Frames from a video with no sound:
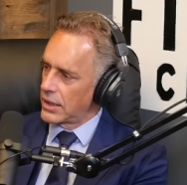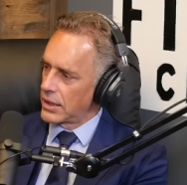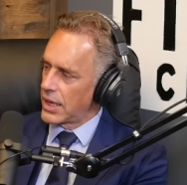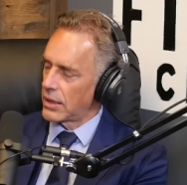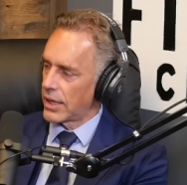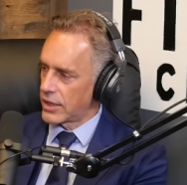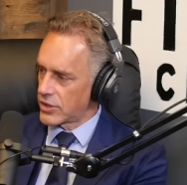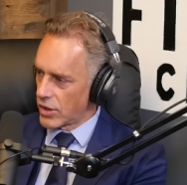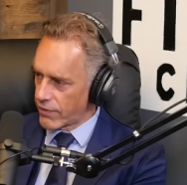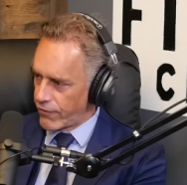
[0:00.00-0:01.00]
Yeah, like
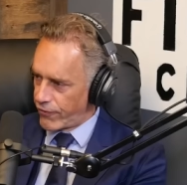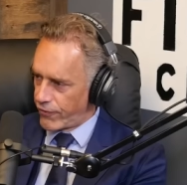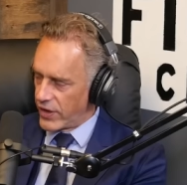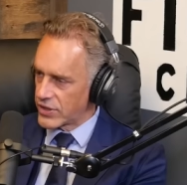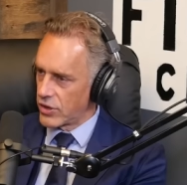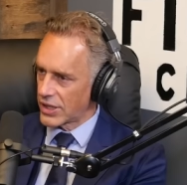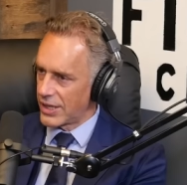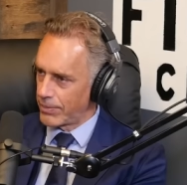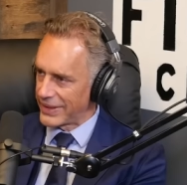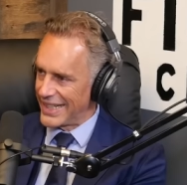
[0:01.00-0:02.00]
it's not
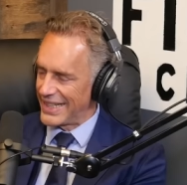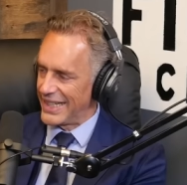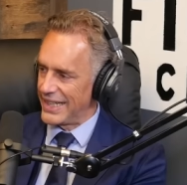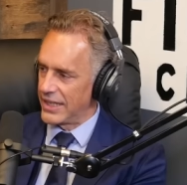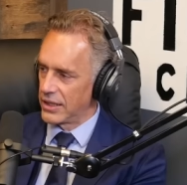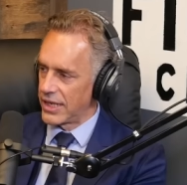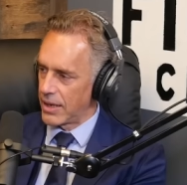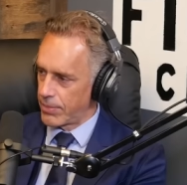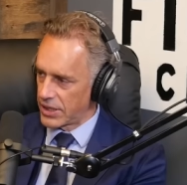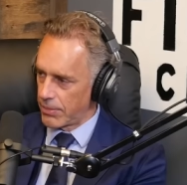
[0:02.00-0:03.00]
completely legal
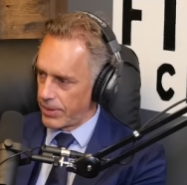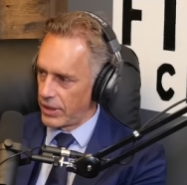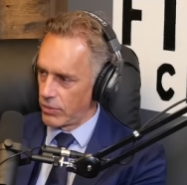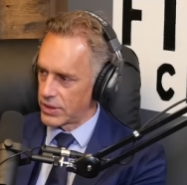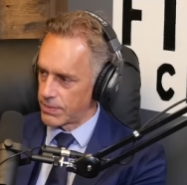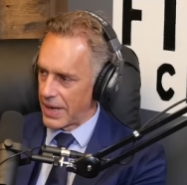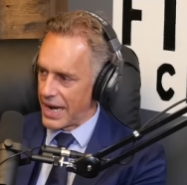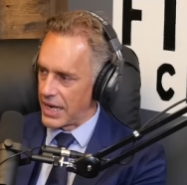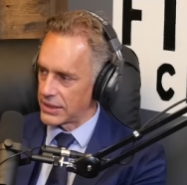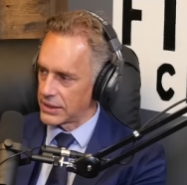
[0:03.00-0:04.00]
yet, but the bill was
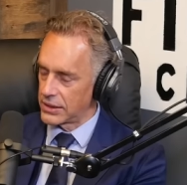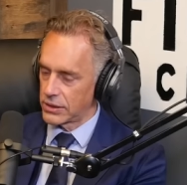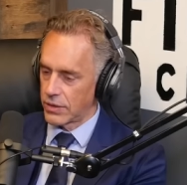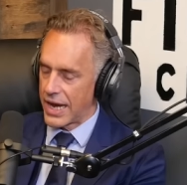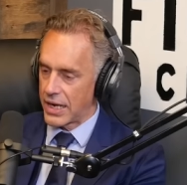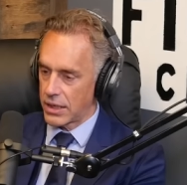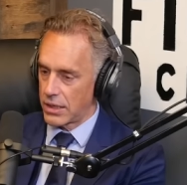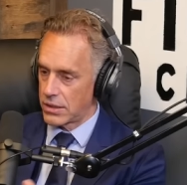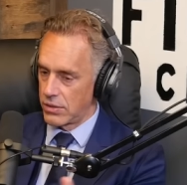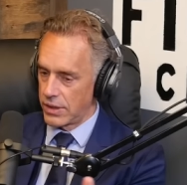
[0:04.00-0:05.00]
passed. And so Canada is